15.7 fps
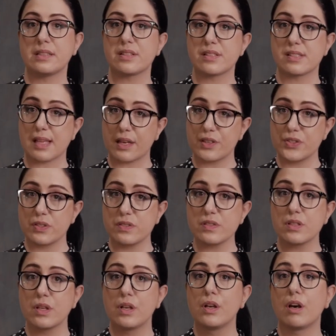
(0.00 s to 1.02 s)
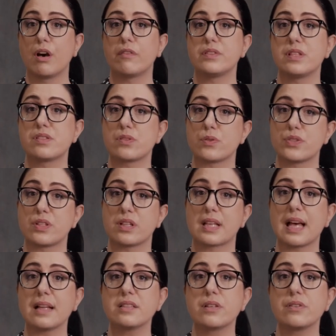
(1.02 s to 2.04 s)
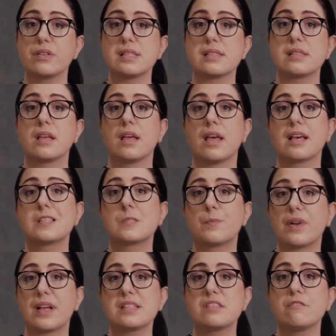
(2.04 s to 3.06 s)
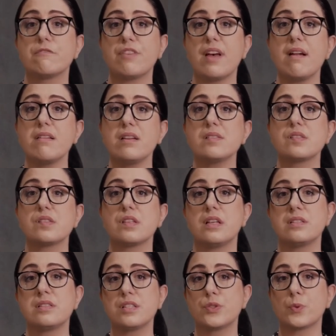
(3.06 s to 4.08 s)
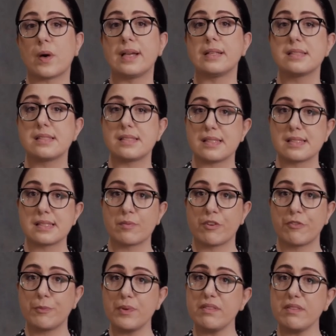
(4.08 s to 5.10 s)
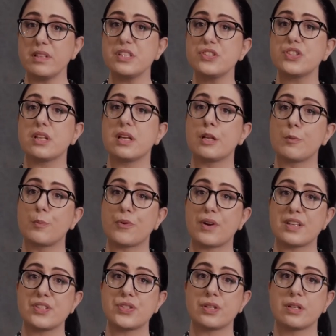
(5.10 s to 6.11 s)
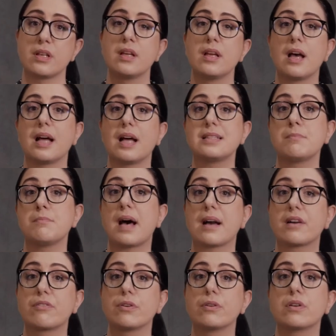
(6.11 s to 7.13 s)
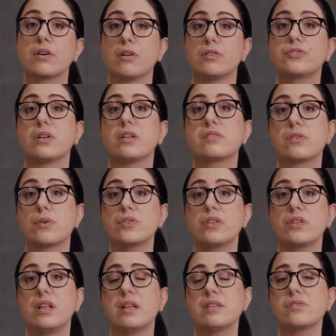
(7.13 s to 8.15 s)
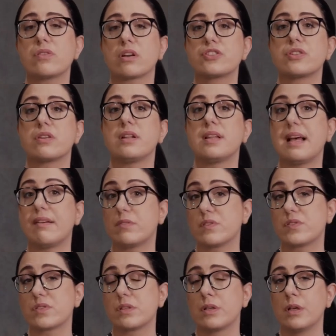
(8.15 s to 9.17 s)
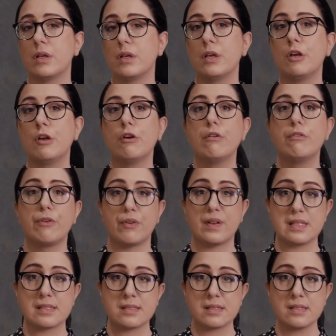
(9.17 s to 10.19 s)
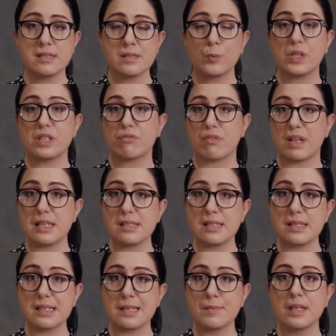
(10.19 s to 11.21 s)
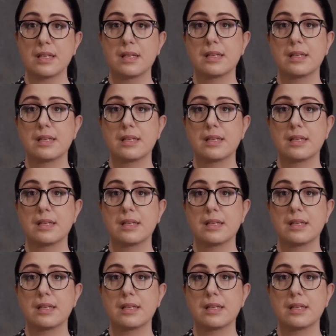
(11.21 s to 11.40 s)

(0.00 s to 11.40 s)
intersections of these social categories express various intertwined systems of privilege and oppression at the macro, cultural, social, and structural levels. For instance, with racism,